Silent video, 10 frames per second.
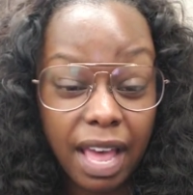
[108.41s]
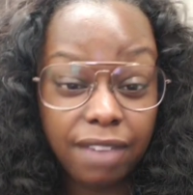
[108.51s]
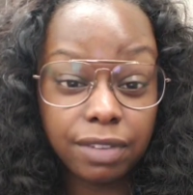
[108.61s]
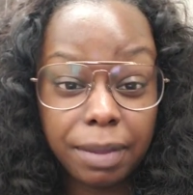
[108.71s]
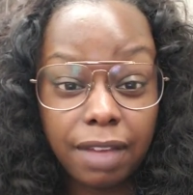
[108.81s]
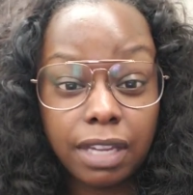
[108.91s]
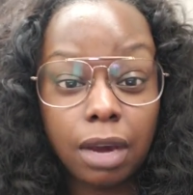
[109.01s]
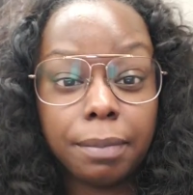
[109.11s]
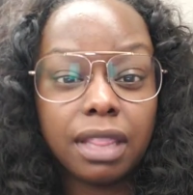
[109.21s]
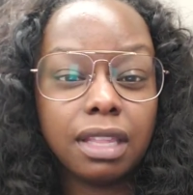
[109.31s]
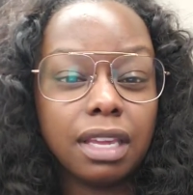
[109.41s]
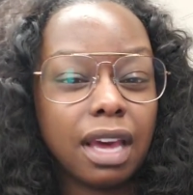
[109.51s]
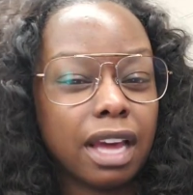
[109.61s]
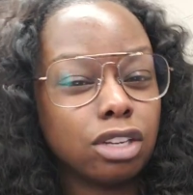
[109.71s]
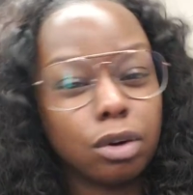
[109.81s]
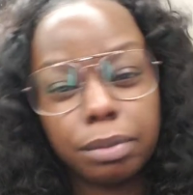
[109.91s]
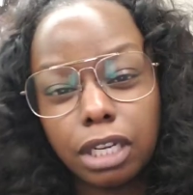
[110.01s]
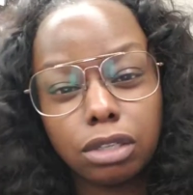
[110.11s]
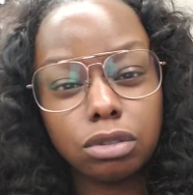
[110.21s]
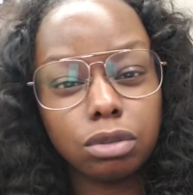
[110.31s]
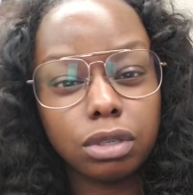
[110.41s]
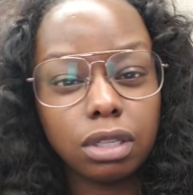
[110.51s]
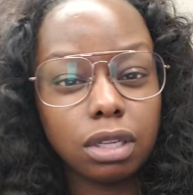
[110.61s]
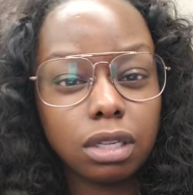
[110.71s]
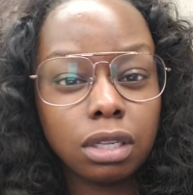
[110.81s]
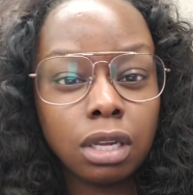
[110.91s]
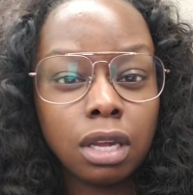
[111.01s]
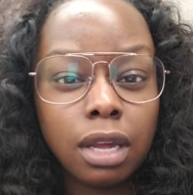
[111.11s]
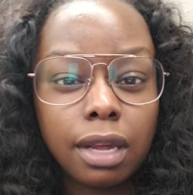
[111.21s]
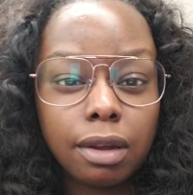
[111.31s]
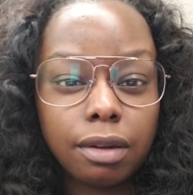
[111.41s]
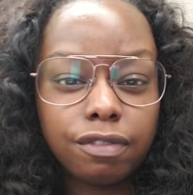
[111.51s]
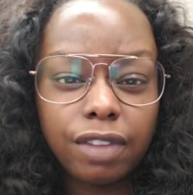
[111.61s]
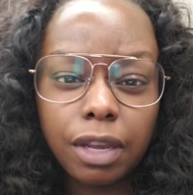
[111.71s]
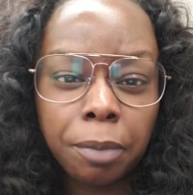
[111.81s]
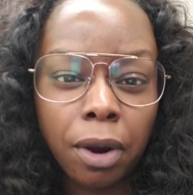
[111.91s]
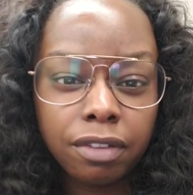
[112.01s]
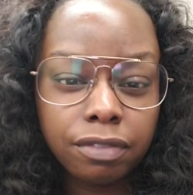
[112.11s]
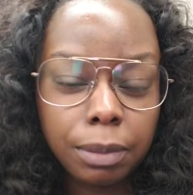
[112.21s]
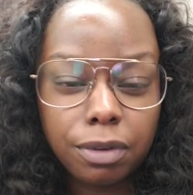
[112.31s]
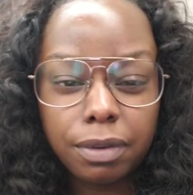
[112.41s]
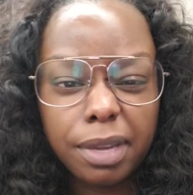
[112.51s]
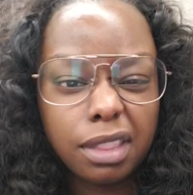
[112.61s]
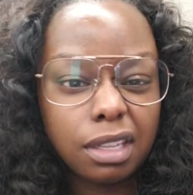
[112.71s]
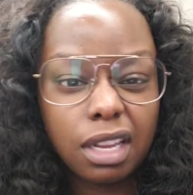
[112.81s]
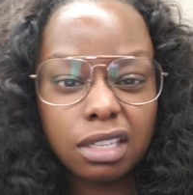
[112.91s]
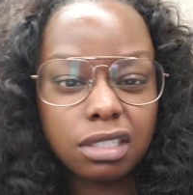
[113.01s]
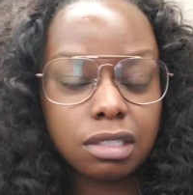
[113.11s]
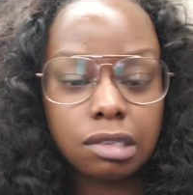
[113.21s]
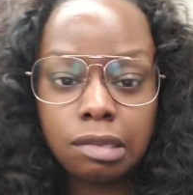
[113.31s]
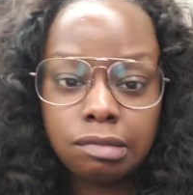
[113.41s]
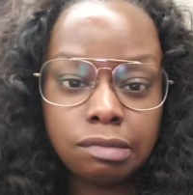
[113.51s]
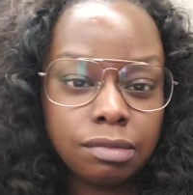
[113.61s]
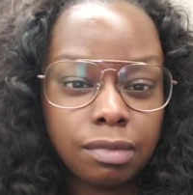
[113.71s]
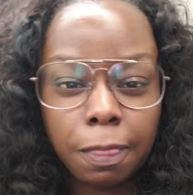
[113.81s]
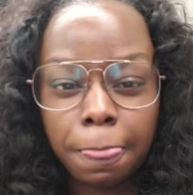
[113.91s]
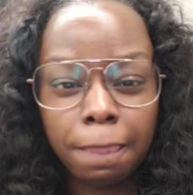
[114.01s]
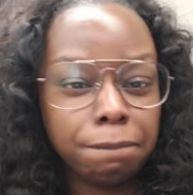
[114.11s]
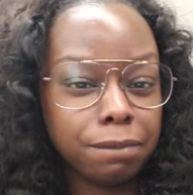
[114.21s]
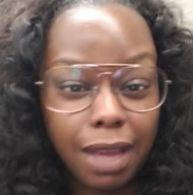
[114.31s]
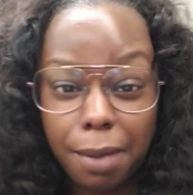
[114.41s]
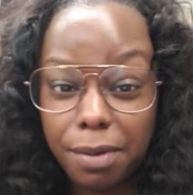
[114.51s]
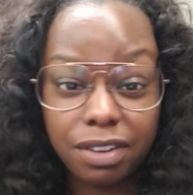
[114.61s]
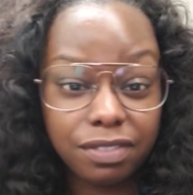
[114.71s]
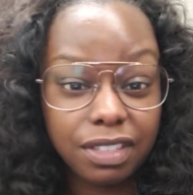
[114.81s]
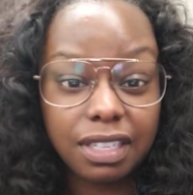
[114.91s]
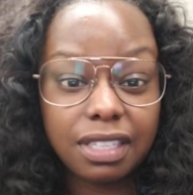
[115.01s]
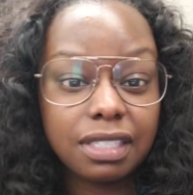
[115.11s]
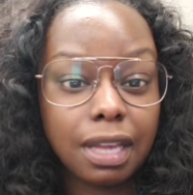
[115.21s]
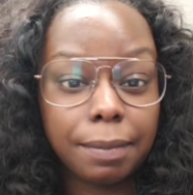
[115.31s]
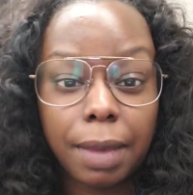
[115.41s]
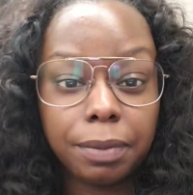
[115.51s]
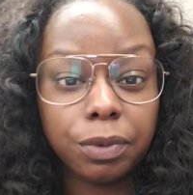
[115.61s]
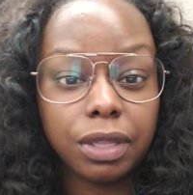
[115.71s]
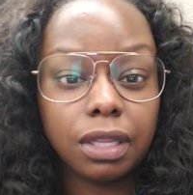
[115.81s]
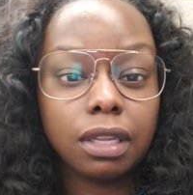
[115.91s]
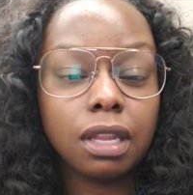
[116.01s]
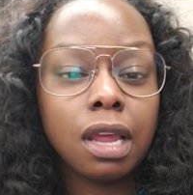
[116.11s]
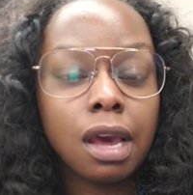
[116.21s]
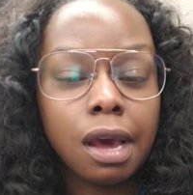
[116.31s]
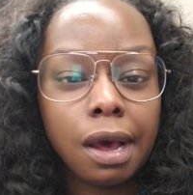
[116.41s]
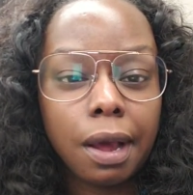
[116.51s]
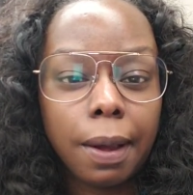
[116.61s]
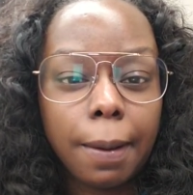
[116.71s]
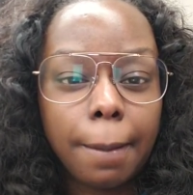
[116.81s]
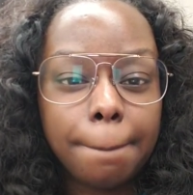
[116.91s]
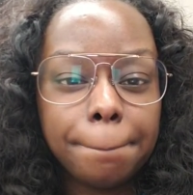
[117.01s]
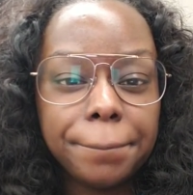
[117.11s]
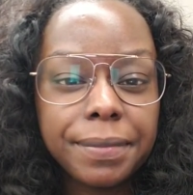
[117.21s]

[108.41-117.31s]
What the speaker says: up, half down method. I don't plan on doing the fake part flip over method. I bought it for this. I'm happy with it. No